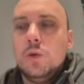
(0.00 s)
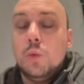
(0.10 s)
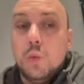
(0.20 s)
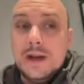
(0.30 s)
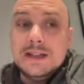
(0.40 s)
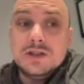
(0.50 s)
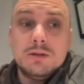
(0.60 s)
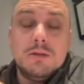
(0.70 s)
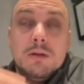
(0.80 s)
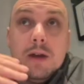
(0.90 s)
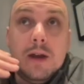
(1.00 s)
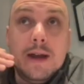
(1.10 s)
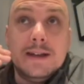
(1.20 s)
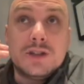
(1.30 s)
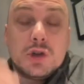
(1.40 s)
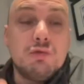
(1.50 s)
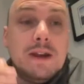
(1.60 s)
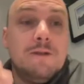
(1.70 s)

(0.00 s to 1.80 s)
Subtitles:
which is great